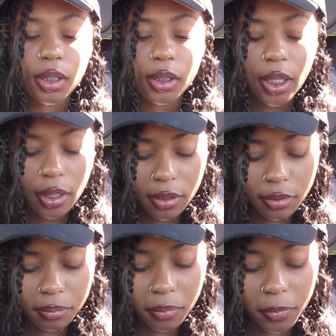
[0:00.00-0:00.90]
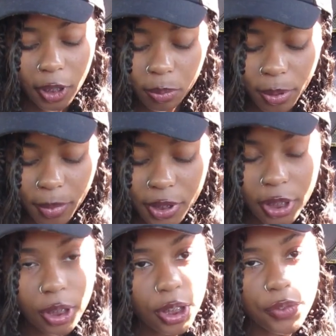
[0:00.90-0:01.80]
Yeah, that's pretty much the
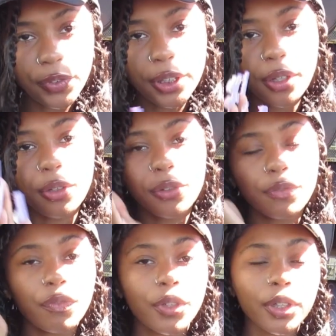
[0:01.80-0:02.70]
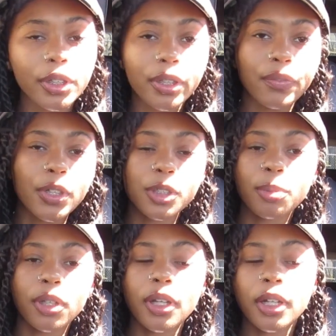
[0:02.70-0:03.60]
end of this video for the first
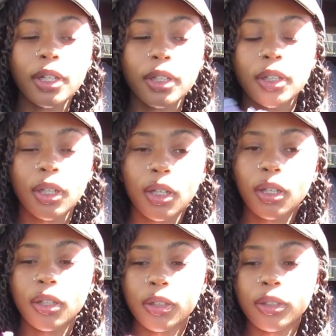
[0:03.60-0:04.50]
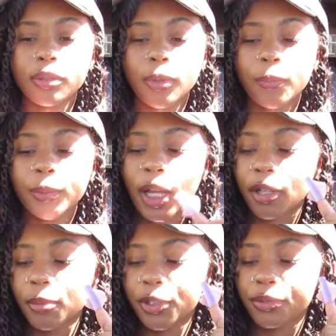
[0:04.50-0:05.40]
part. Um, I'm not
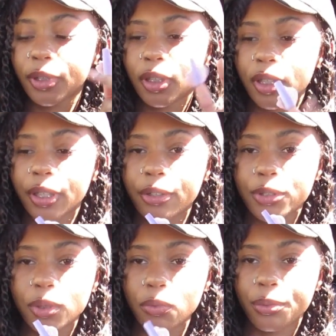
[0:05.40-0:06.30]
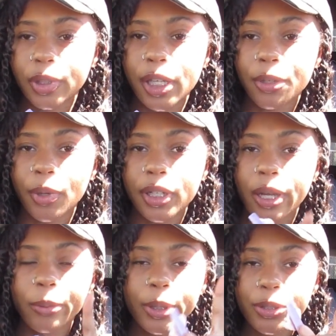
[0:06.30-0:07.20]
gonna be doing anything else school related right
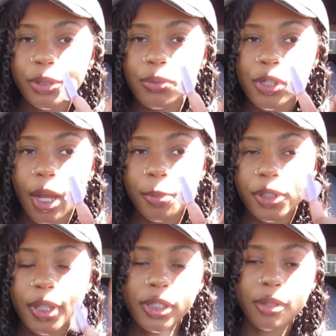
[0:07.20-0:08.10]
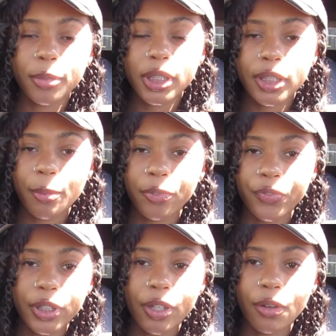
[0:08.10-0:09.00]
now. We go school shopping, so it's gonna be a separate
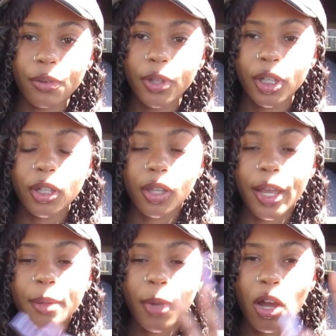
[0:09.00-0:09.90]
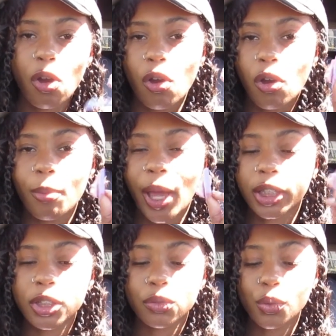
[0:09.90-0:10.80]
video, like my haul,
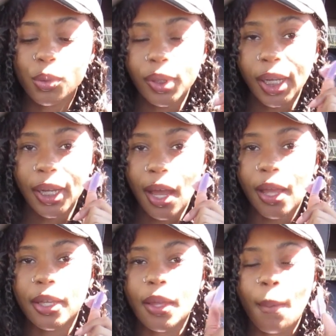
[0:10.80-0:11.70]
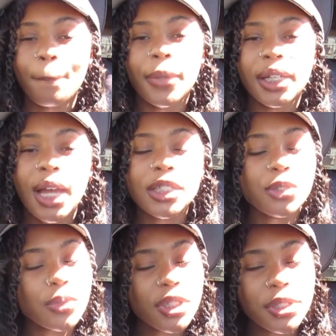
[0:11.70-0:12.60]
back to school, what I got. But I
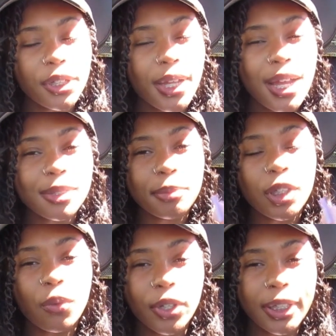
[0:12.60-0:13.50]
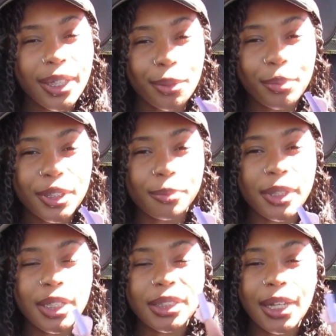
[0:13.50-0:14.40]
just want to show you guys me on campus,
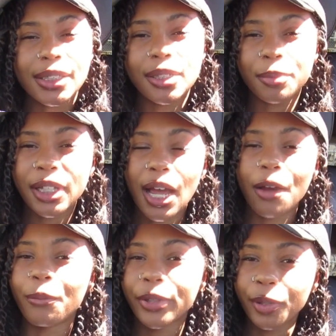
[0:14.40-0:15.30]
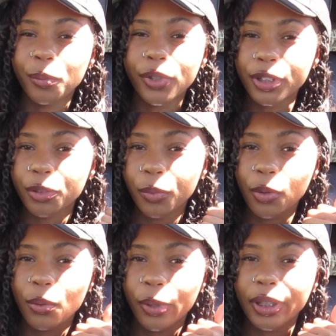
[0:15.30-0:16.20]
because that is something I really wanted to
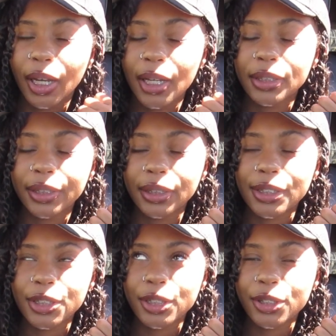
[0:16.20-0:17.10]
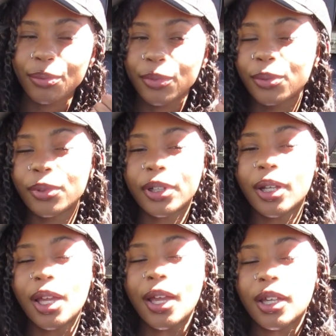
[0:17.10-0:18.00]
record that I didn't get the chance to
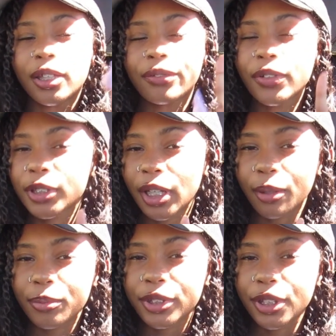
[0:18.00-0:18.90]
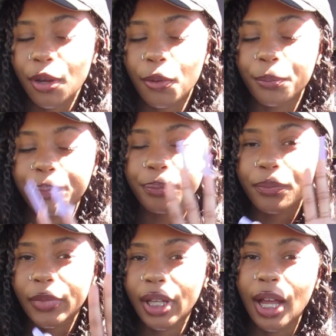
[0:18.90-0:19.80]
record the first time. So
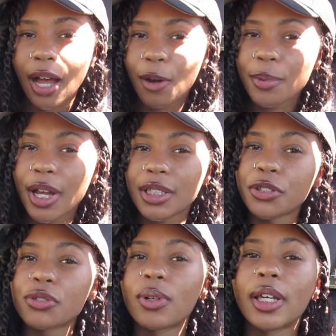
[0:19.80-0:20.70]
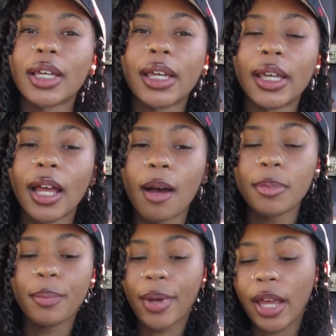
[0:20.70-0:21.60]
I hope you guys enjoy, and I'll
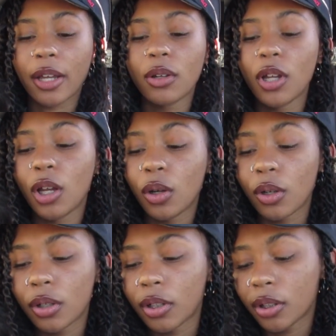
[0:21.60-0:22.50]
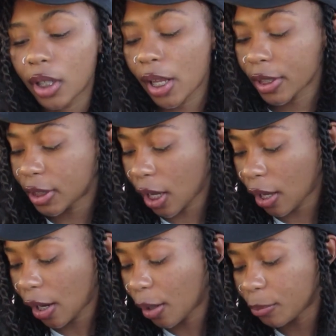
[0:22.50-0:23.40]
be back another
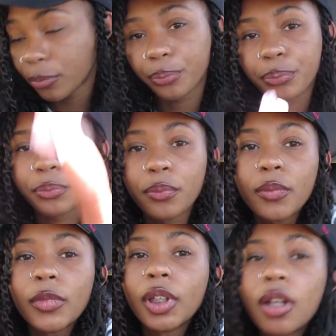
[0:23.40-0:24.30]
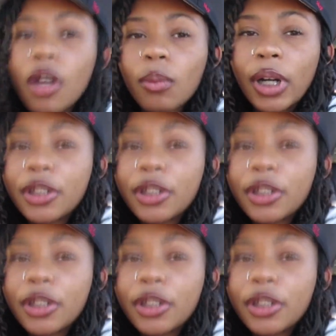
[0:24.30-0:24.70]
time when I